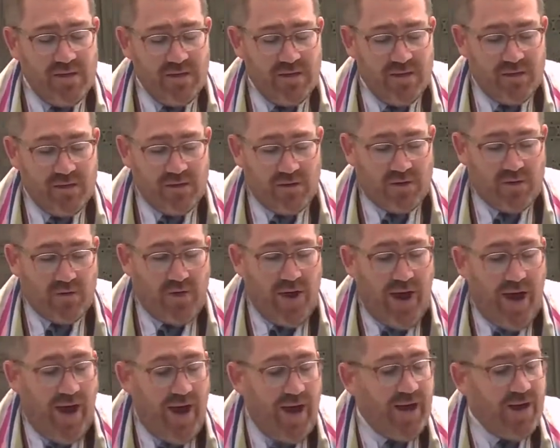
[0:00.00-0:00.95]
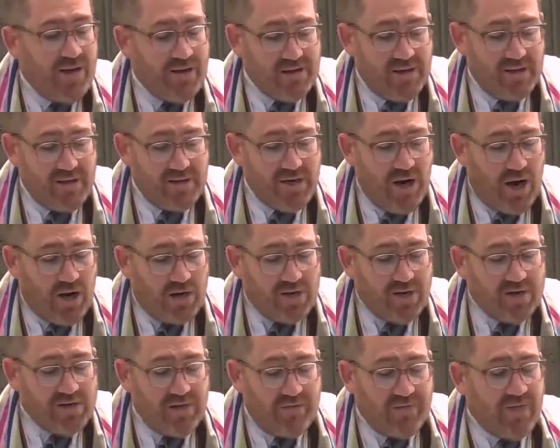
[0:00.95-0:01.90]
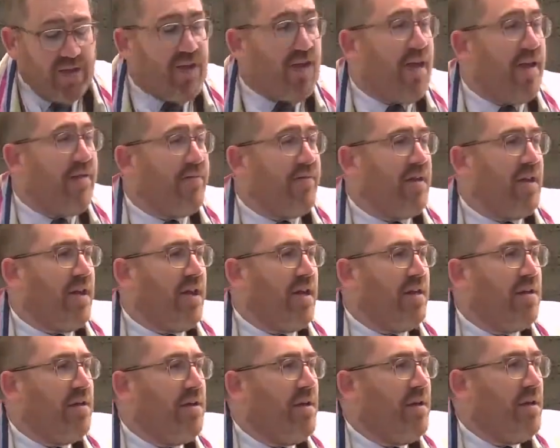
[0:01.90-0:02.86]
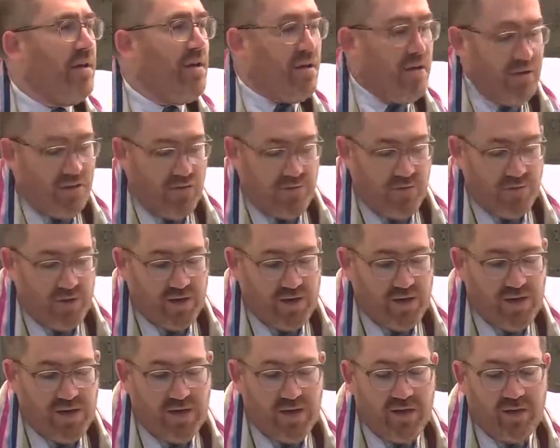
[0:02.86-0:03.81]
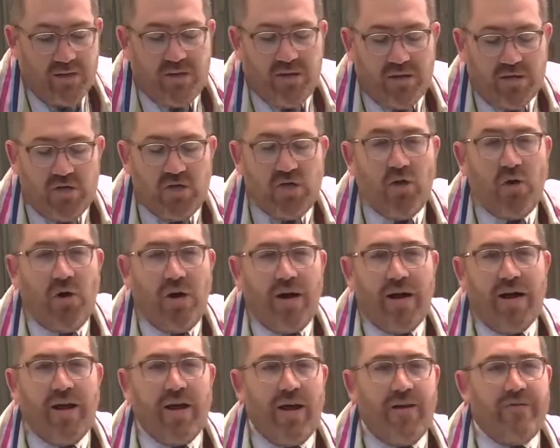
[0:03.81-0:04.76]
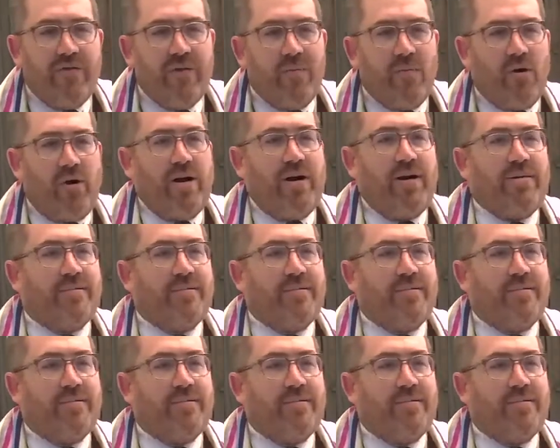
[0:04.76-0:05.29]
The cries and the darkness of the evening would yield the joy of the morning.